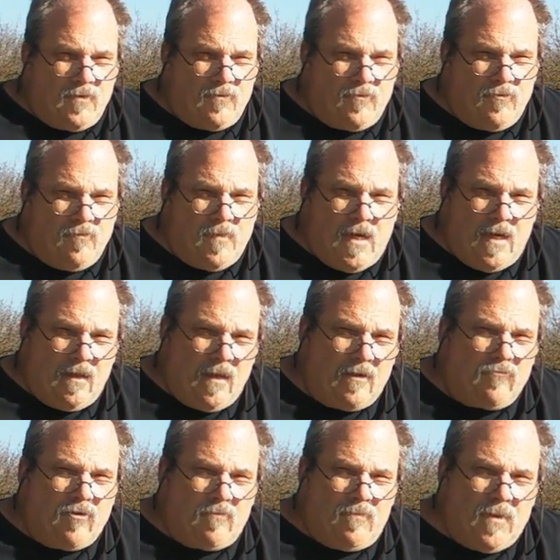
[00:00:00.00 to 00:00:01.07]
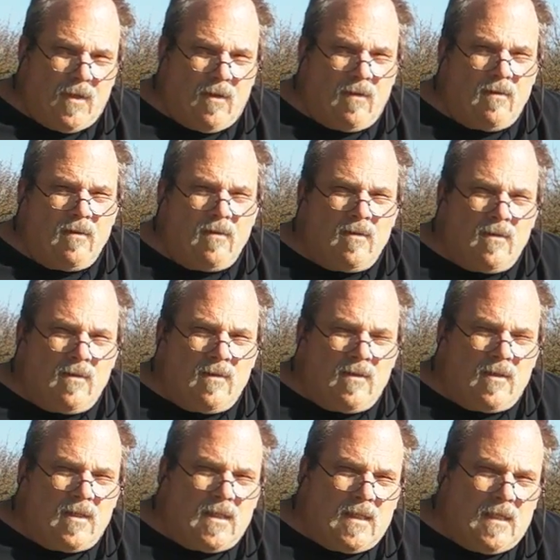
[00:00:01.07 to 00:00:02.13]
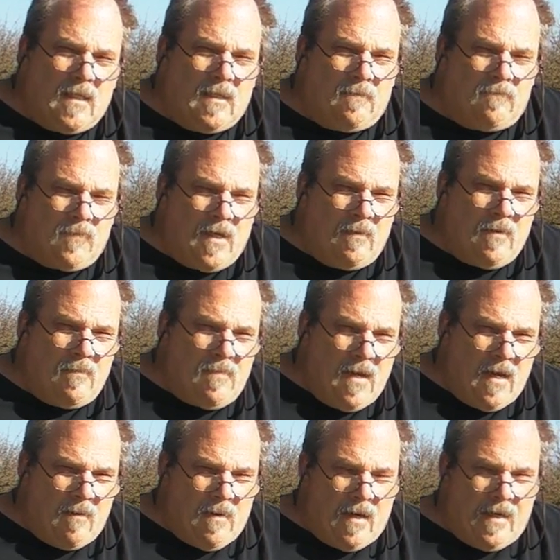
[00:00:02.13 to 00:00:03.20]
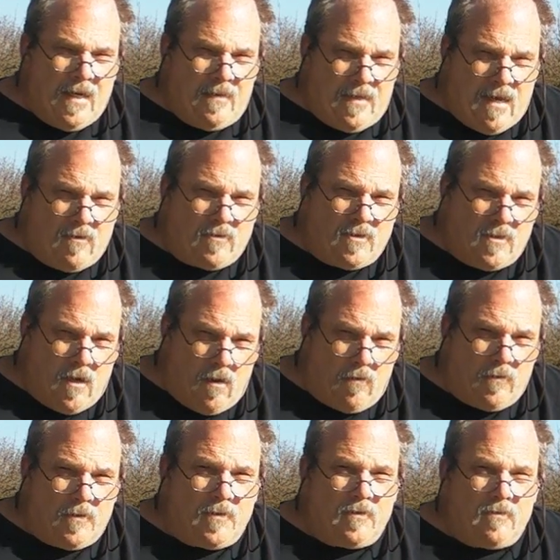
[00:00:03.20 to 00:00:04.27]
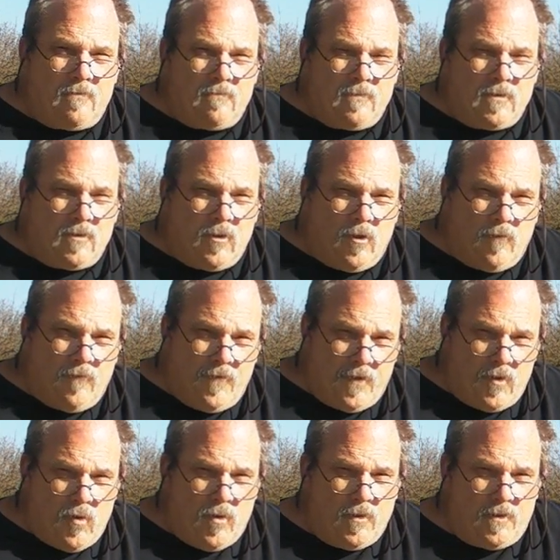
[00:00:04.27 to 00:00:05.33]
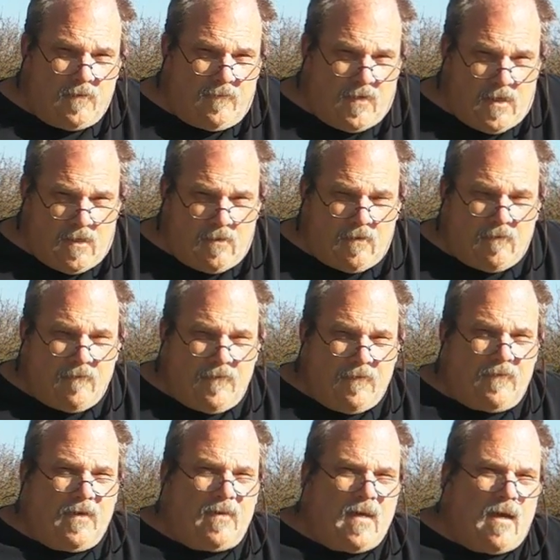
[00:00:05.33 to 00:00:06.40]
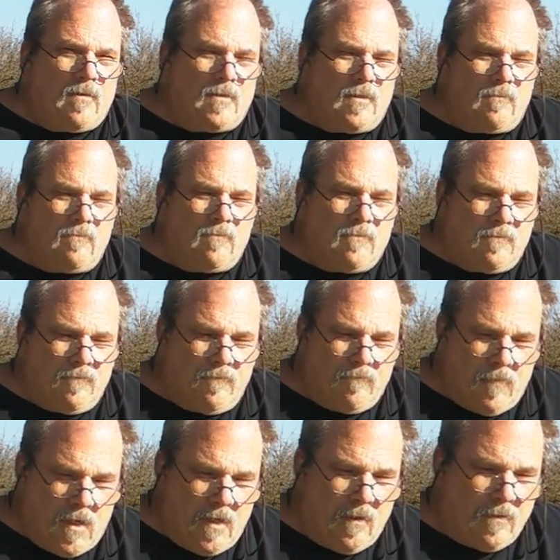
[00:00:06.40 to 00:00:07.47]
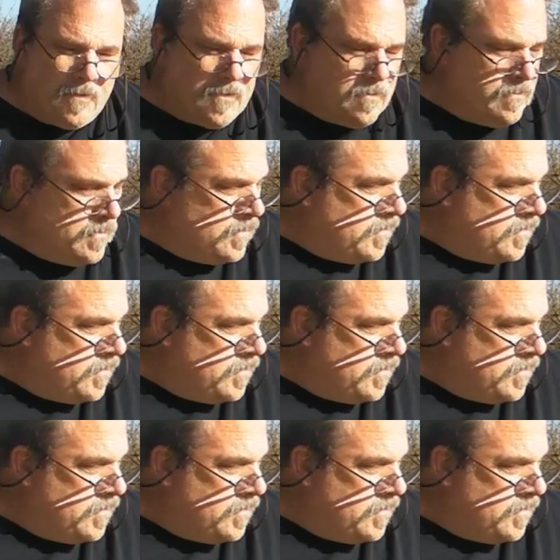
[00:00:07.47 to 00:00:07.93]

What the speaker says: through my electric bill, I'd be paying about $8,000 over the course of the 150,000 miles.